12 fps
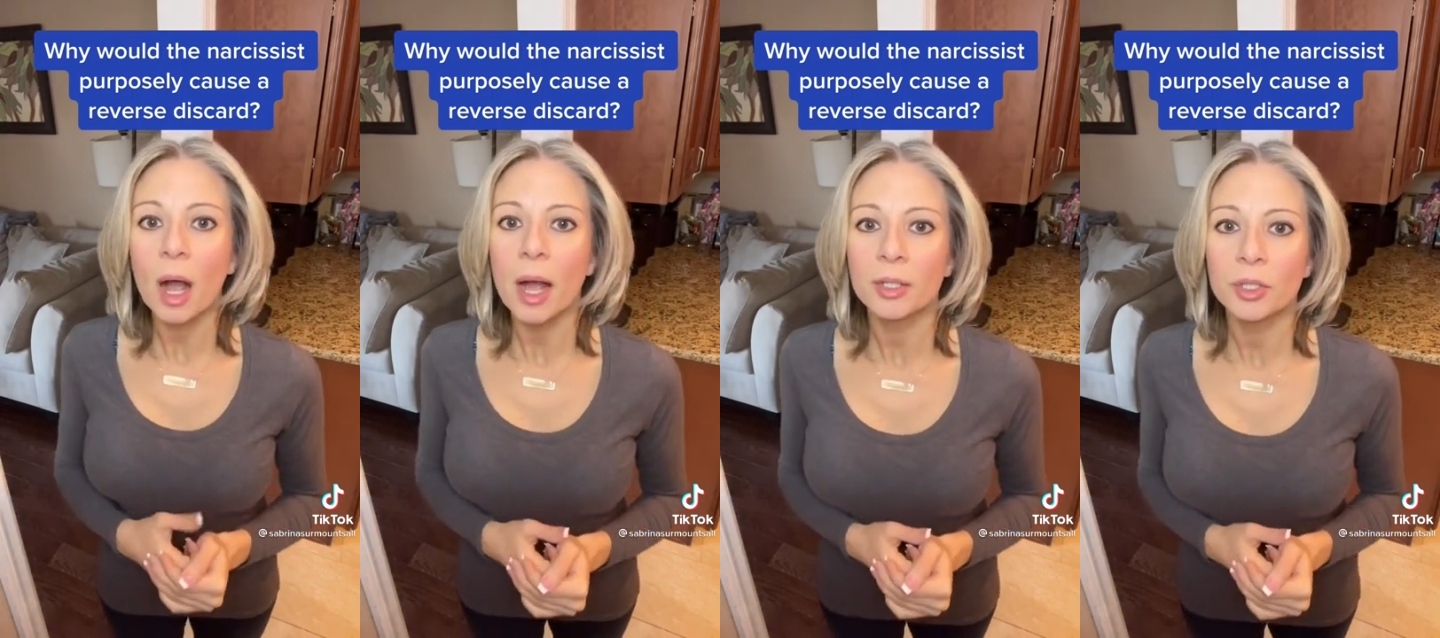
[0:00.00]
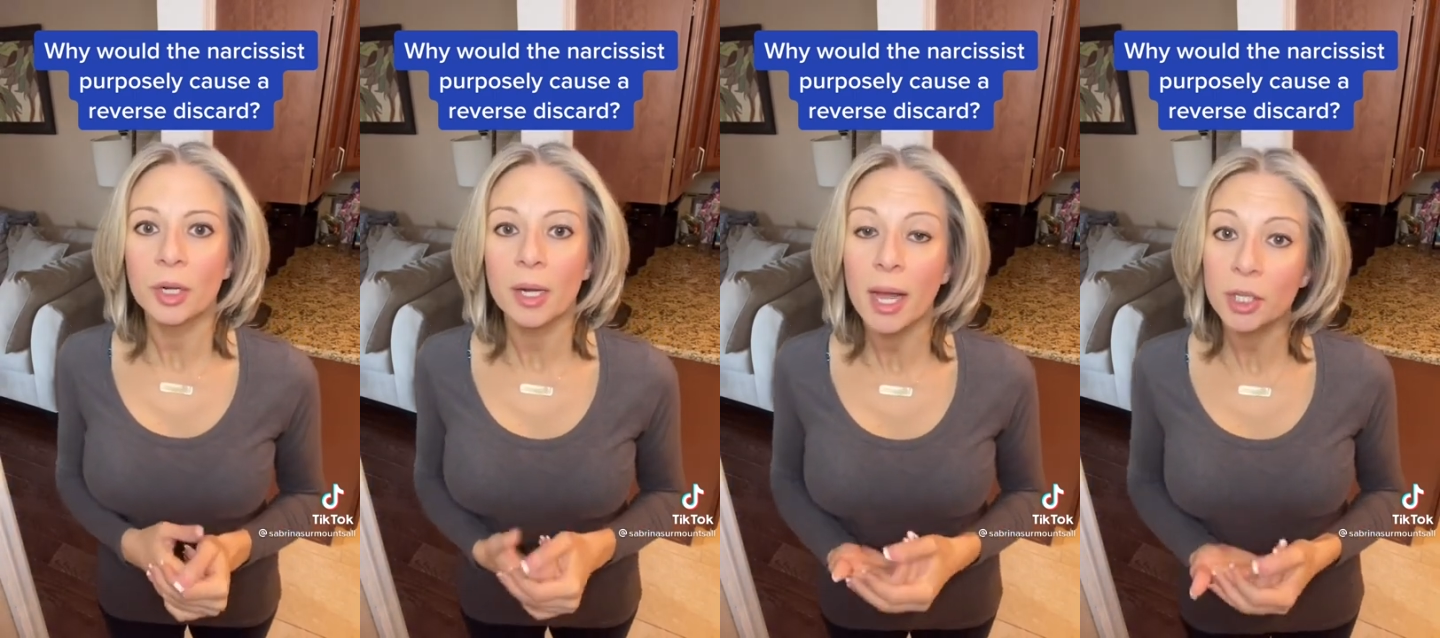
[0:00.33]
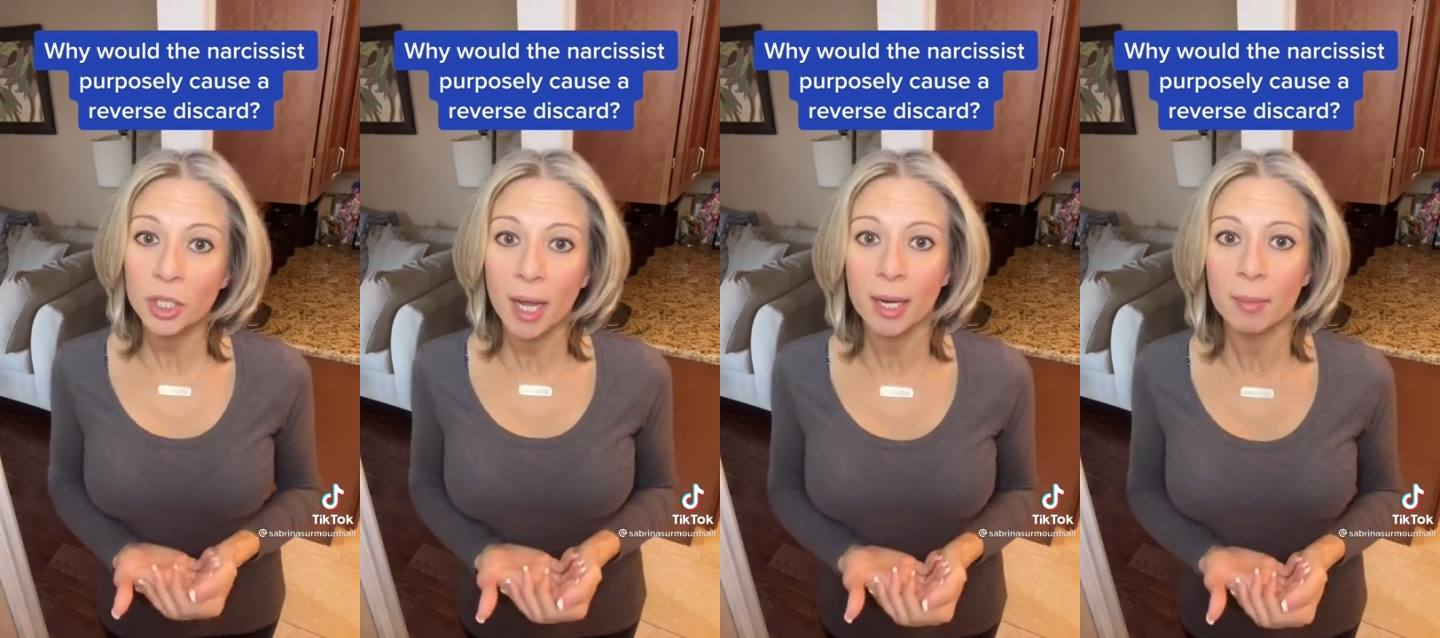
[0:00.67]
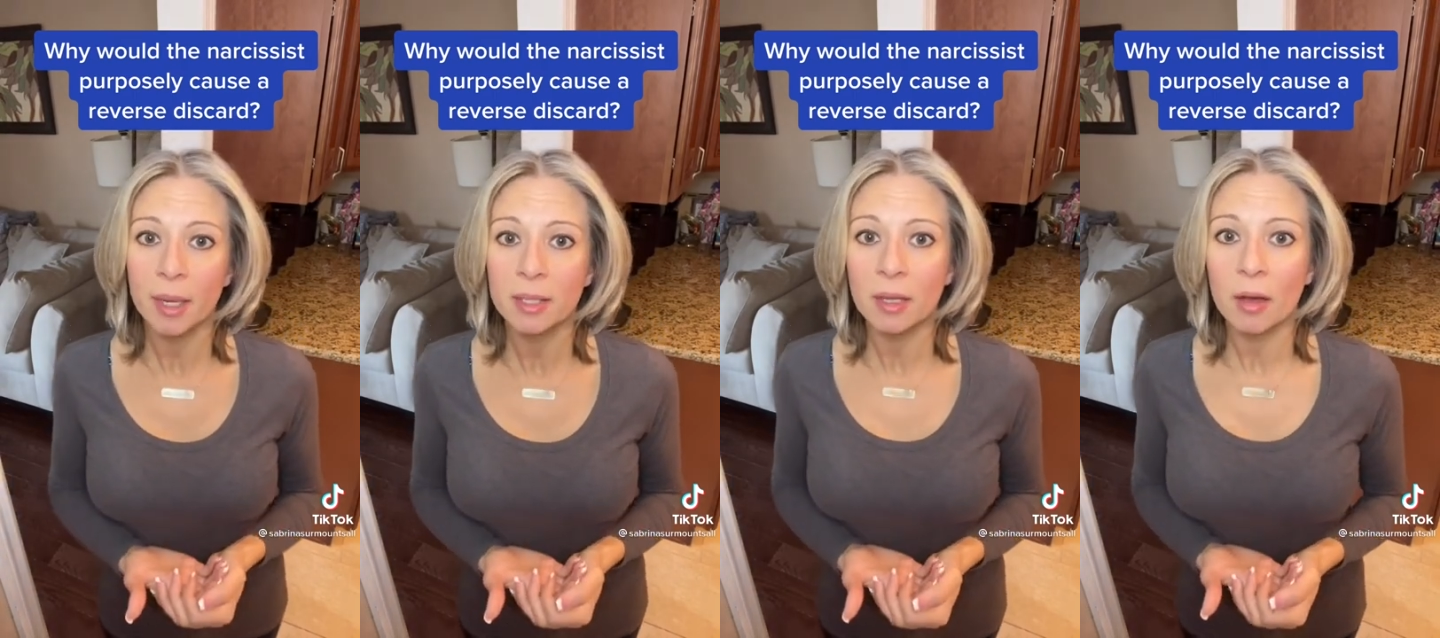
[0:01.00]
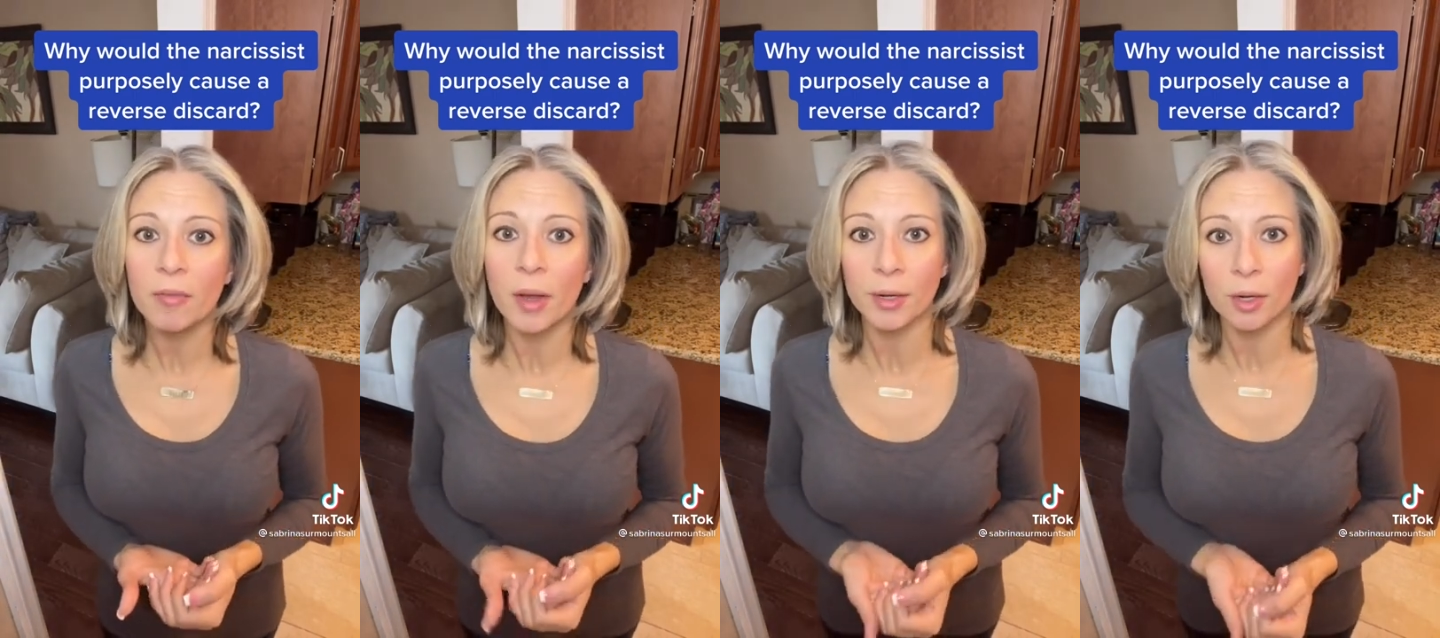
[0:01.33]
I started educating myself on